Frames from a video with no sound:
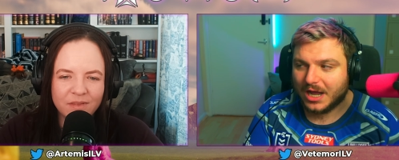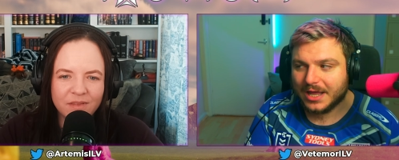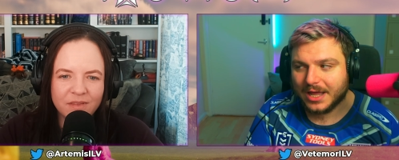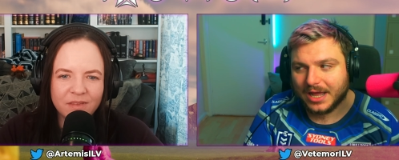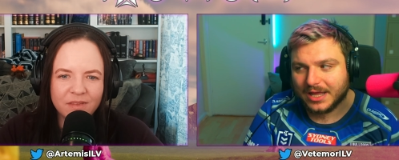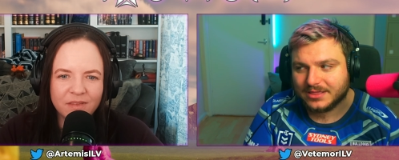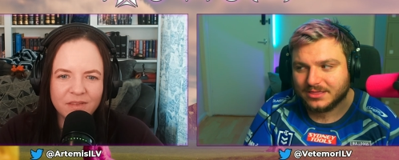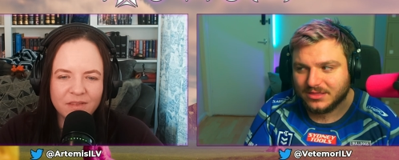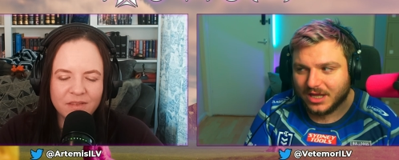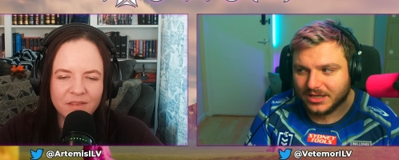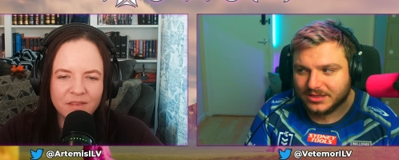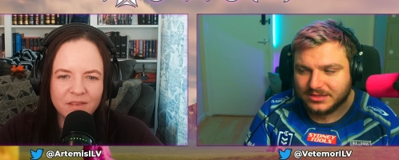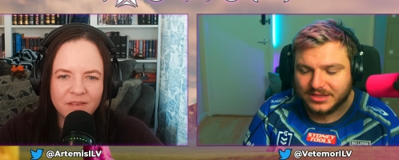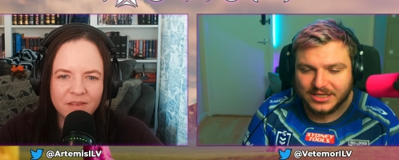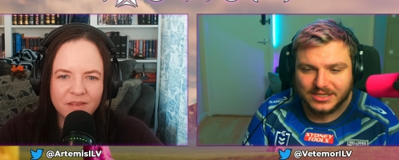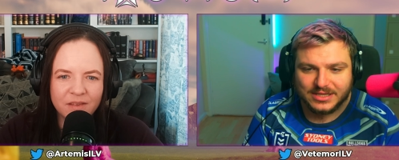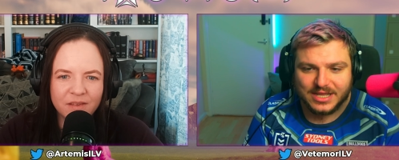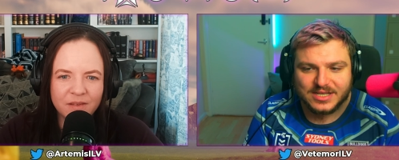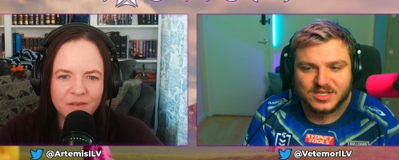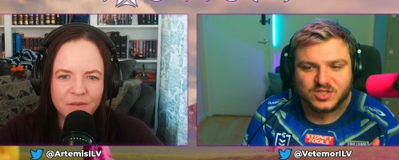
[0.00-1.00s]
Speaker 1: I, I I think
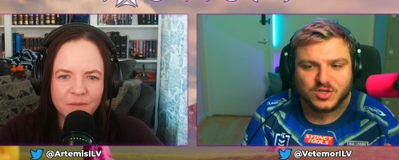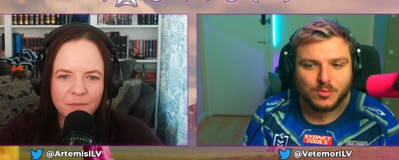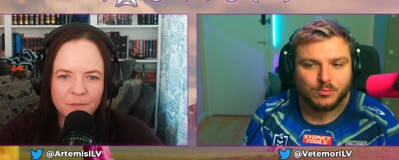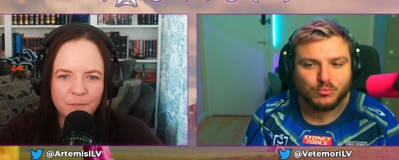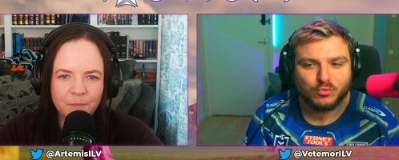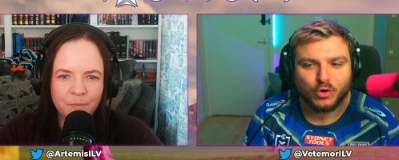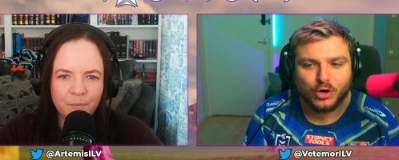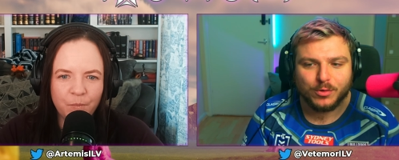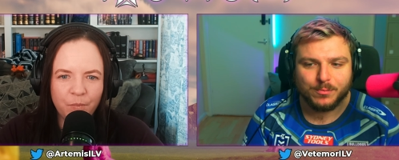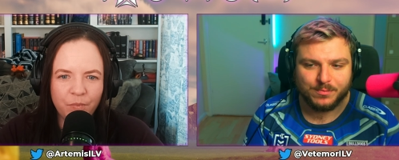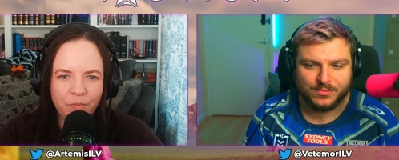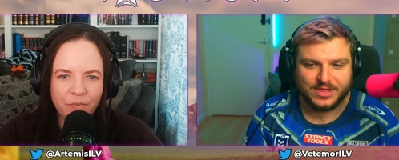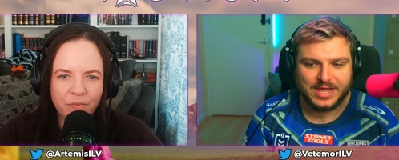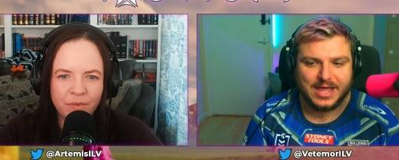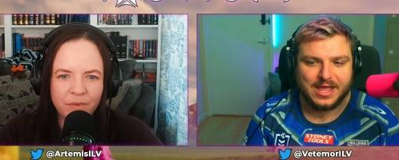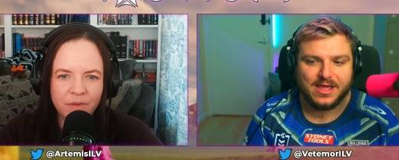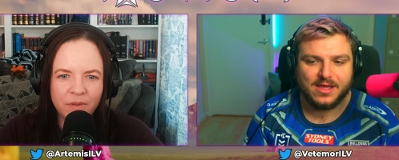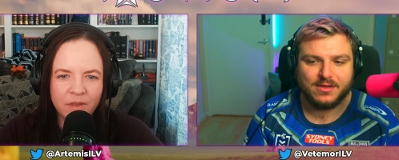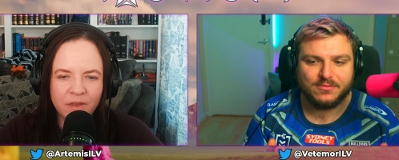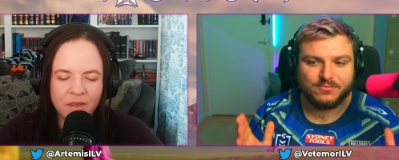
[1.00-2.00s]
there's some room
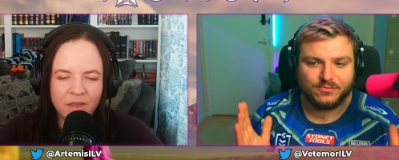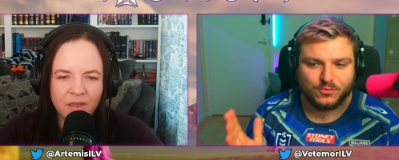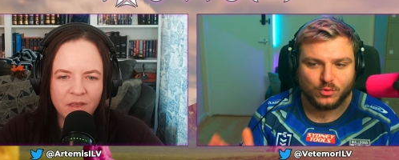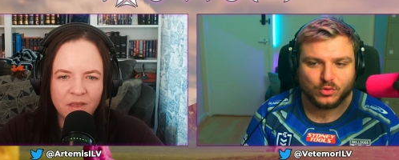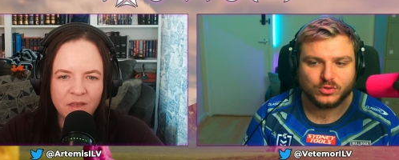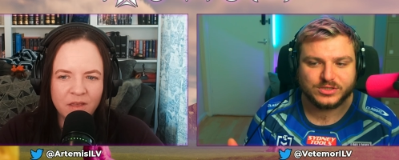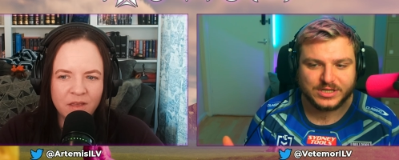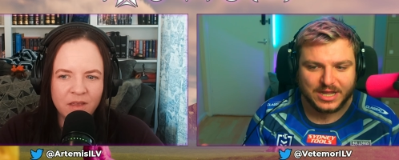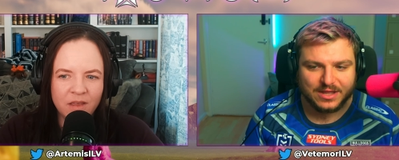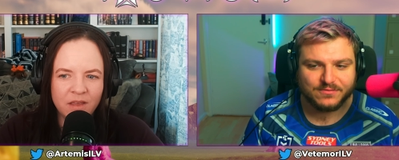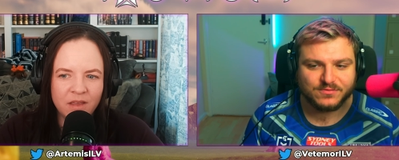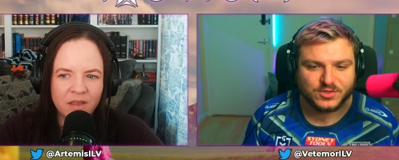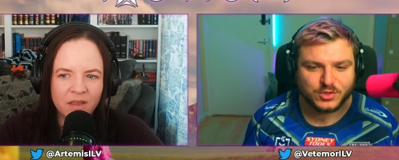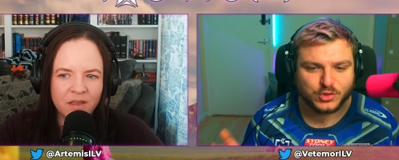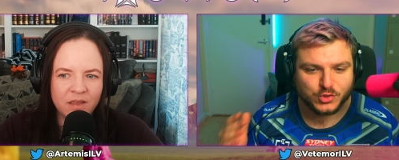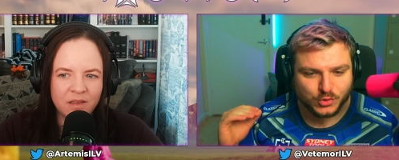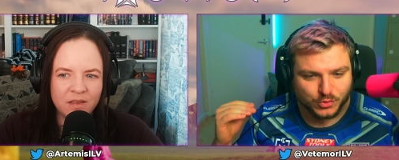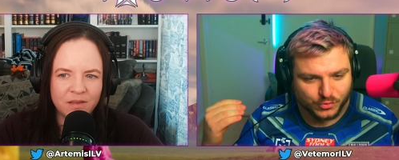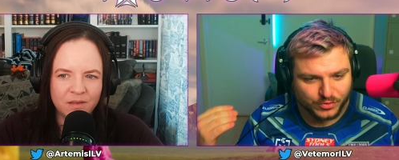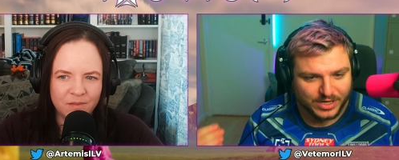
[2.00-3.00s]
there for devs
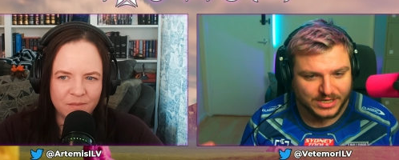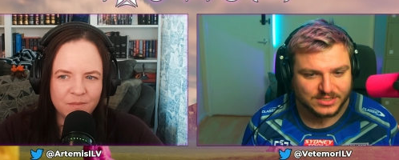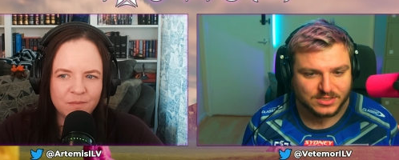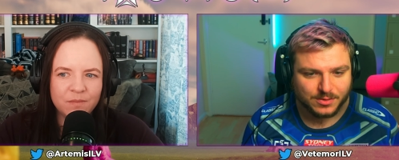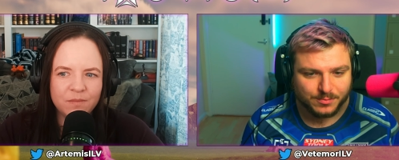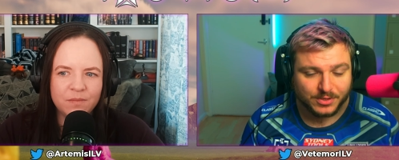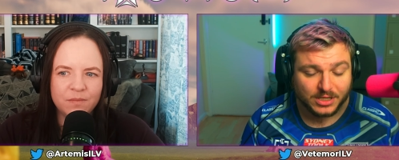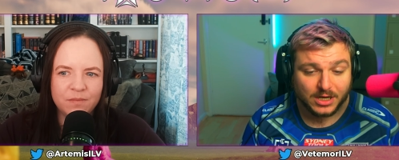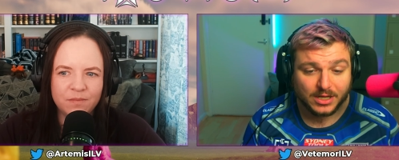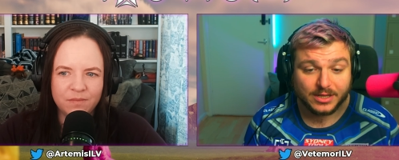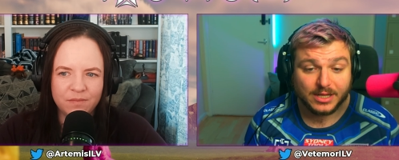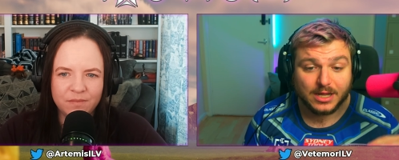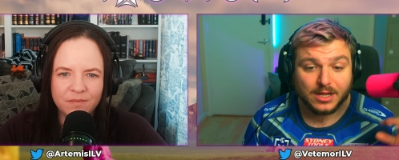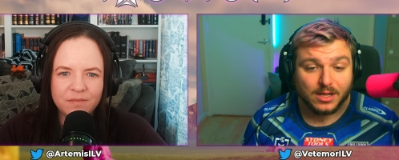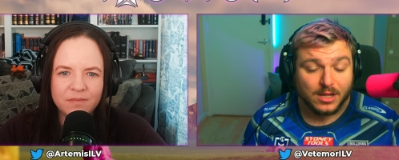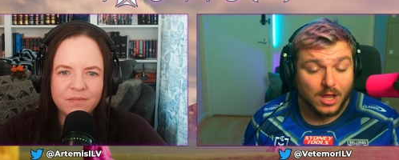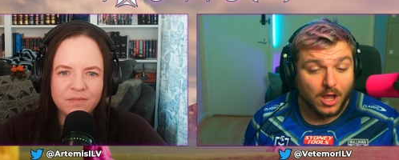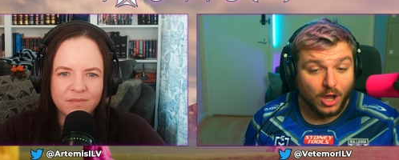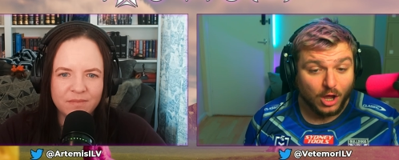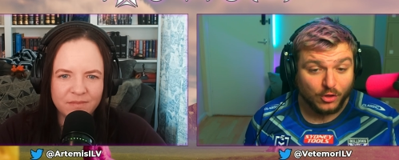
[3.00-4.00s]
to create something like that.
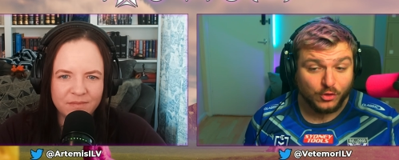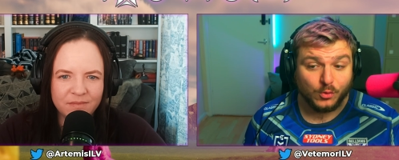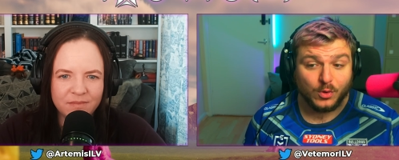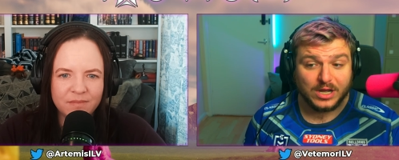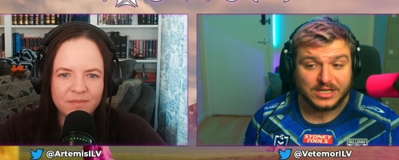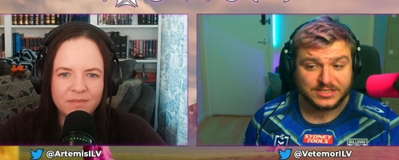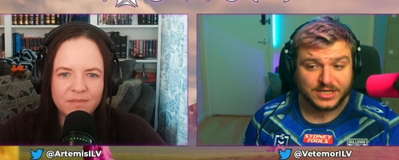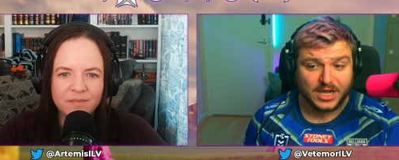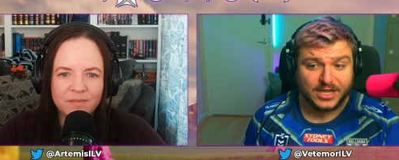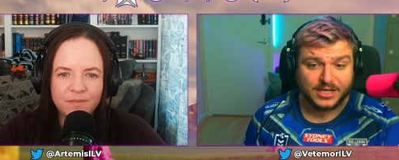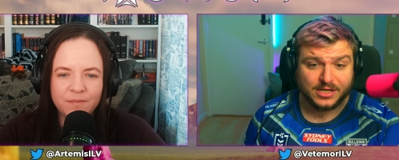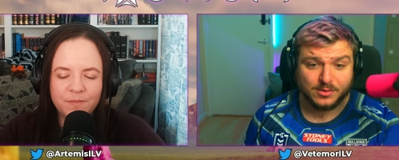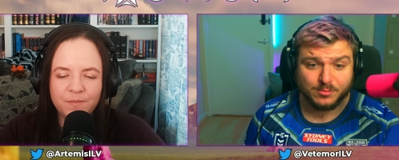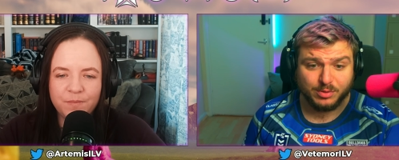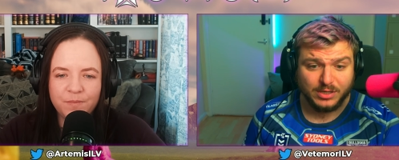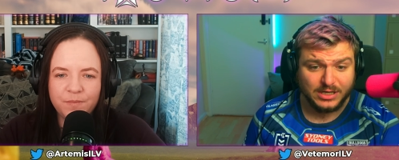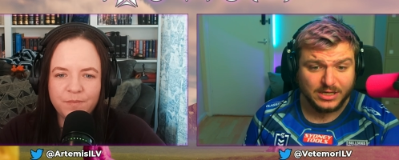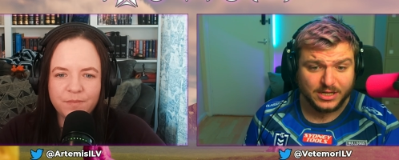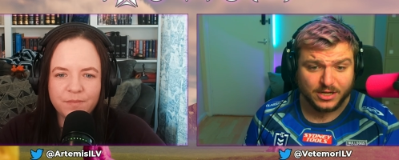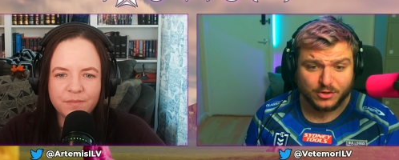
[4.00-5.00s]
Otherwise, I
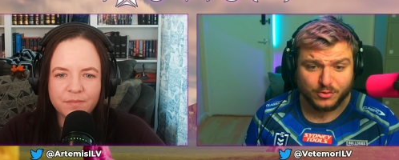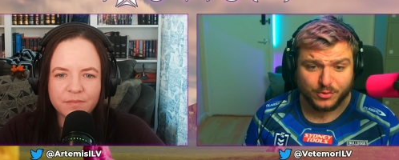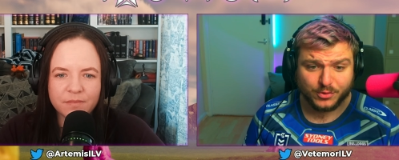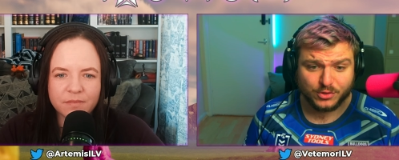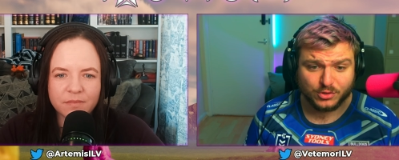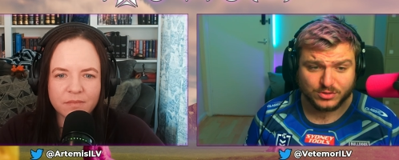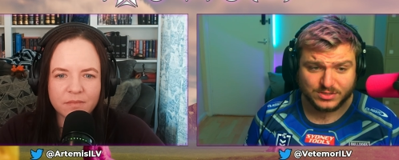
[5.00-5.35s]
completely agree with your